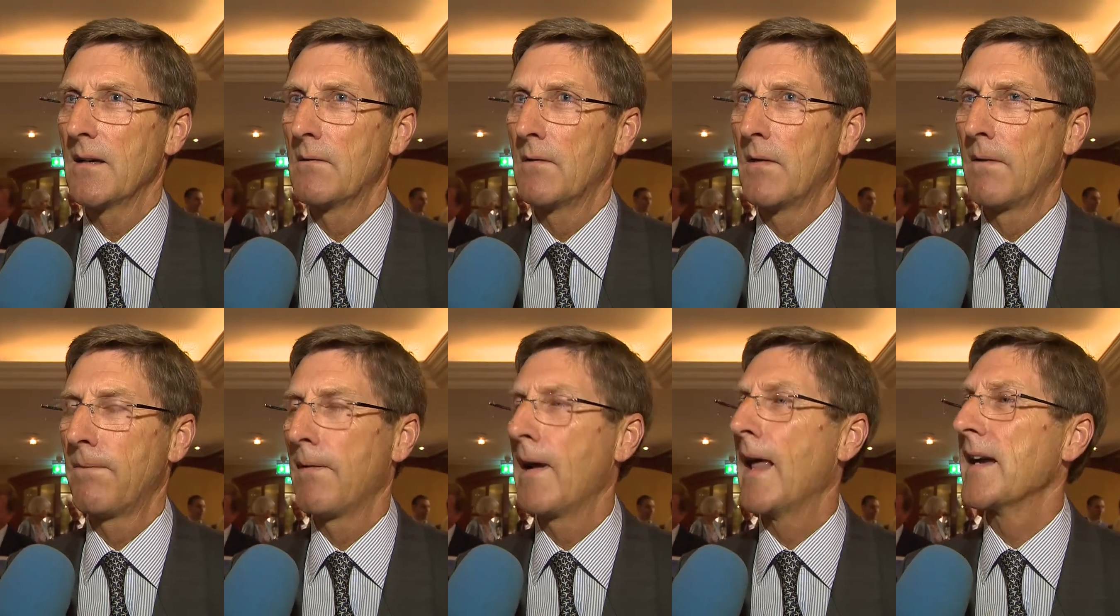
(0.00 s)

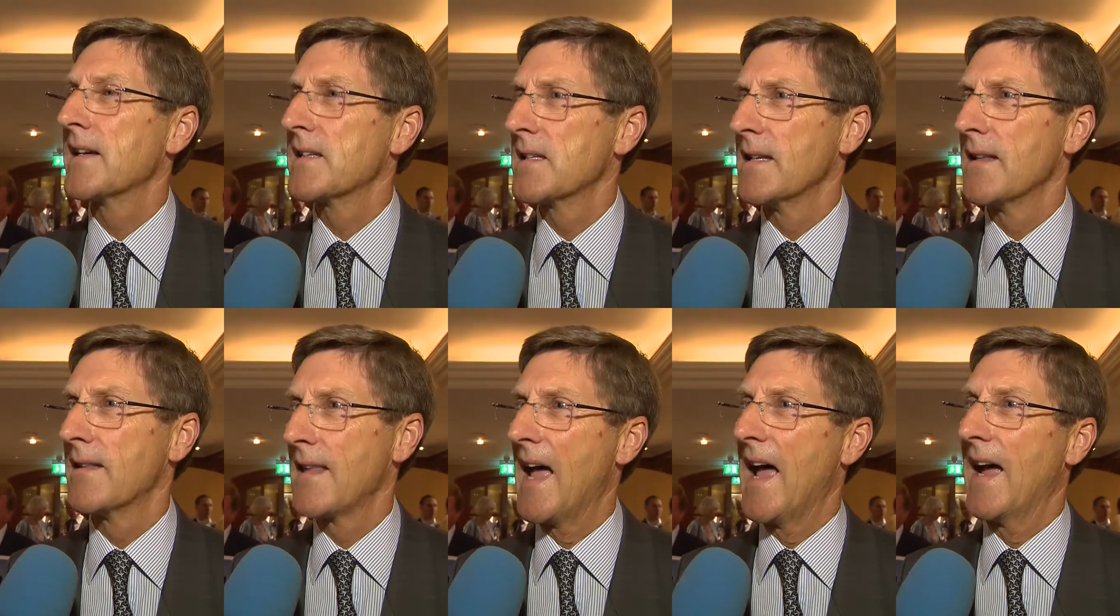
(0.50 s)

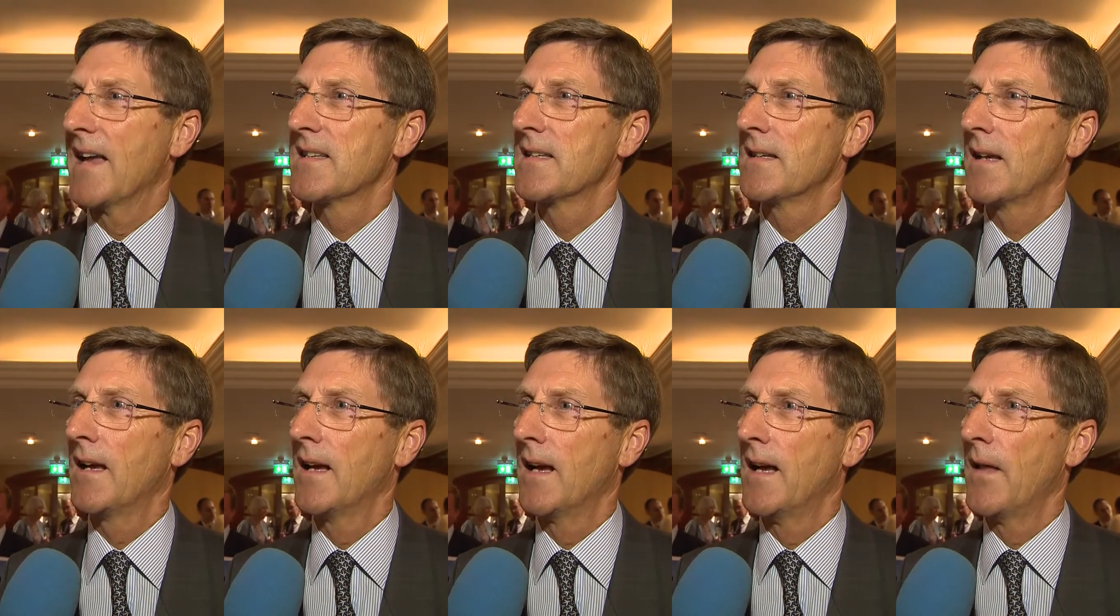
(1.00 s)
reflected
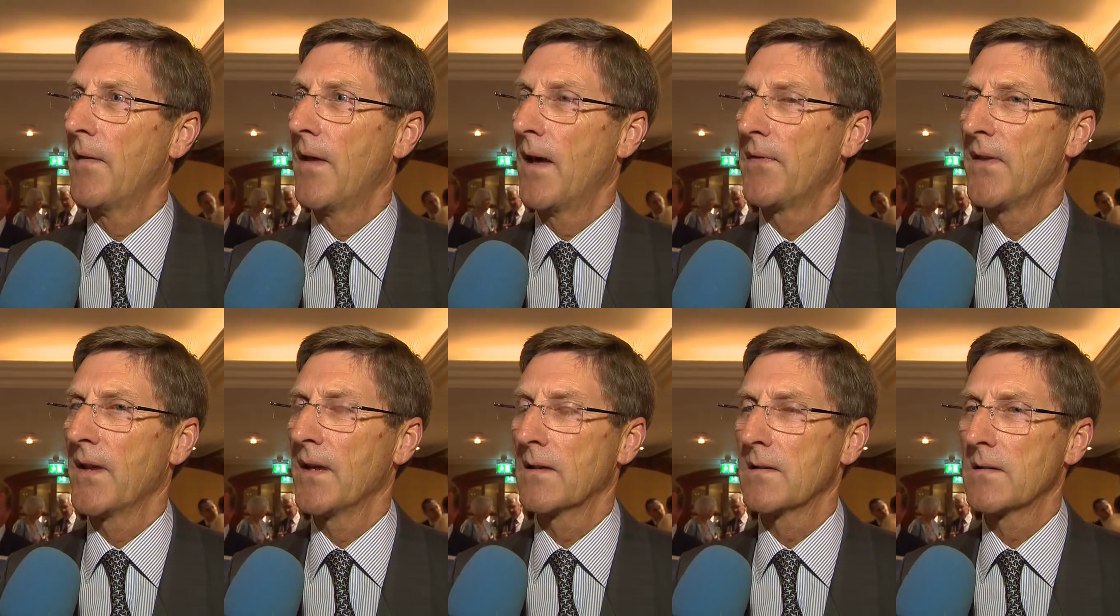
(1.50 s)
that.
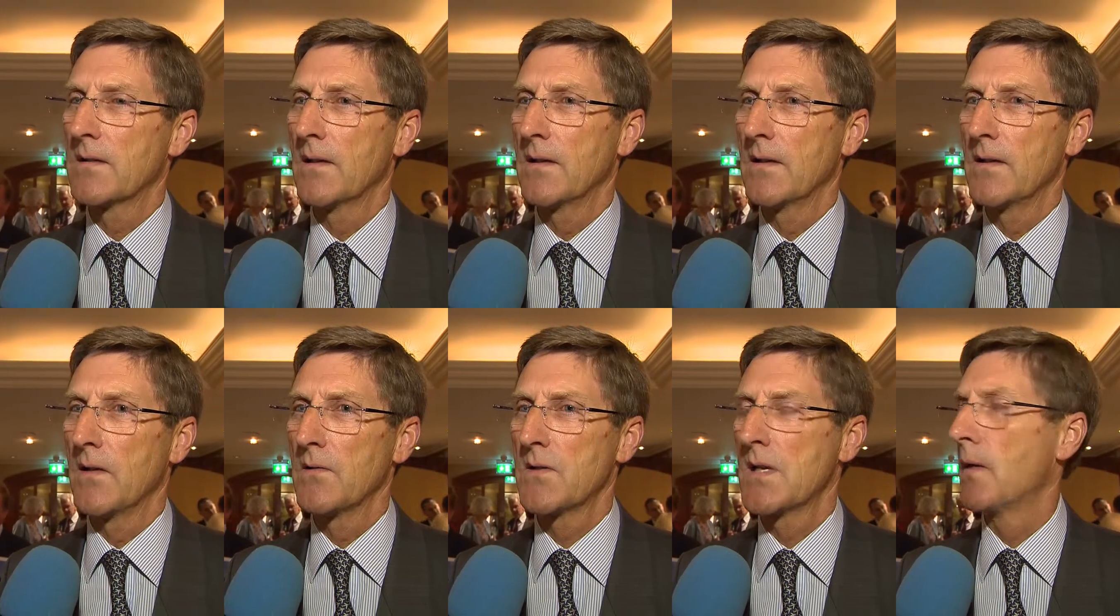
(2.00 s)
I think,
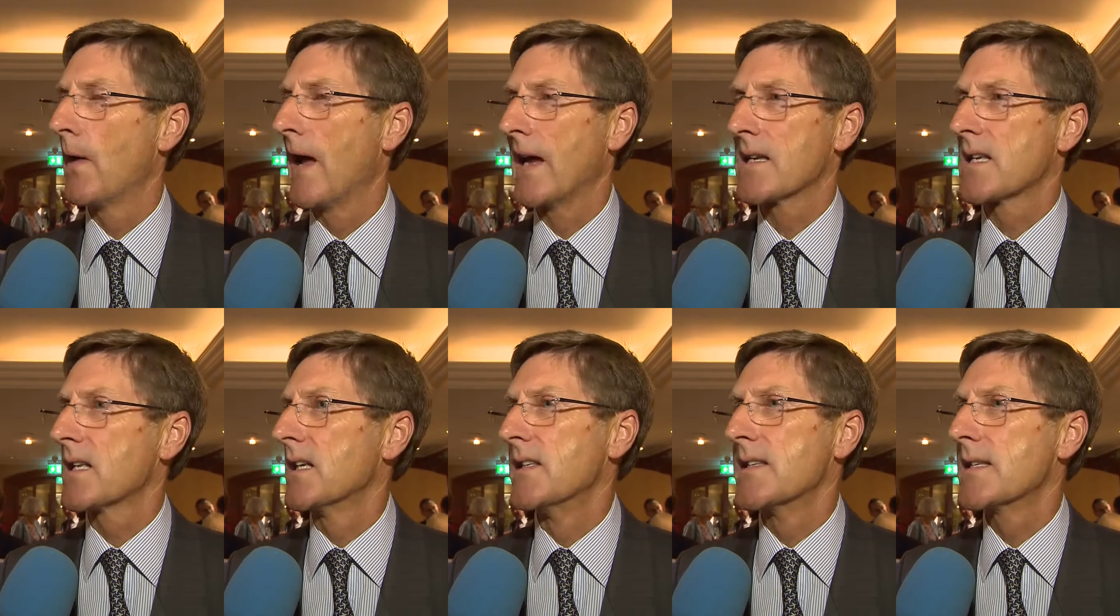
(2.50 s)
you know, two
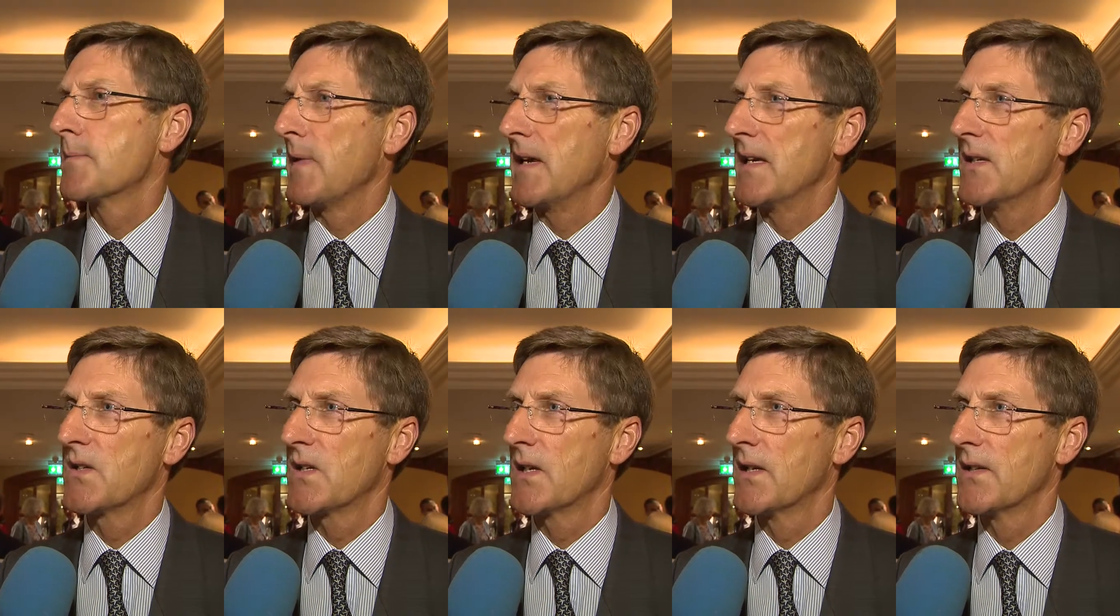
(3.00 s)
excellent
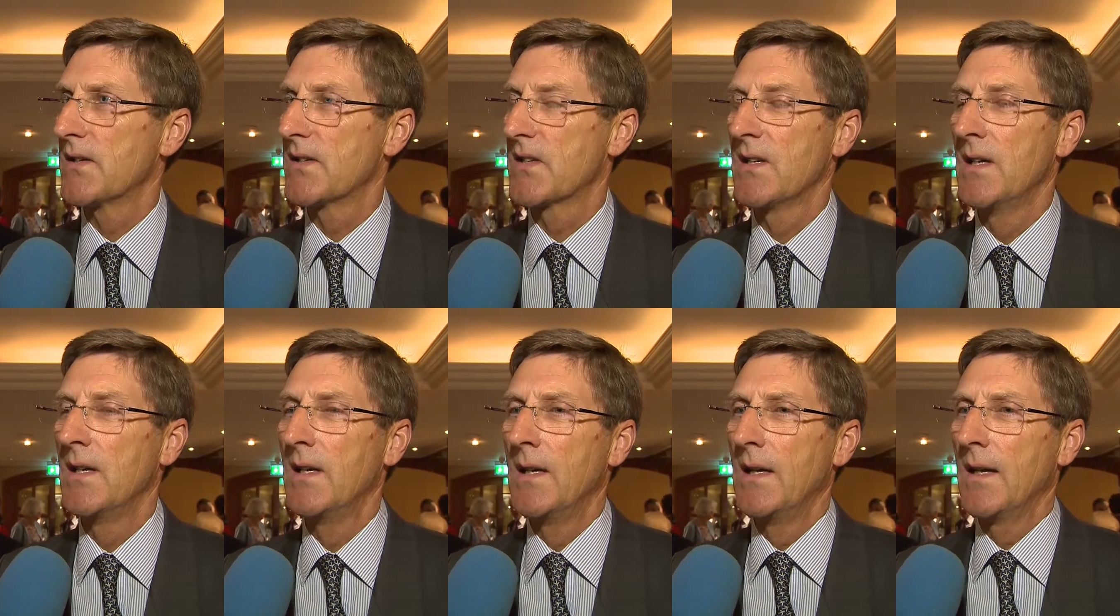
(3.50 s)
speeches.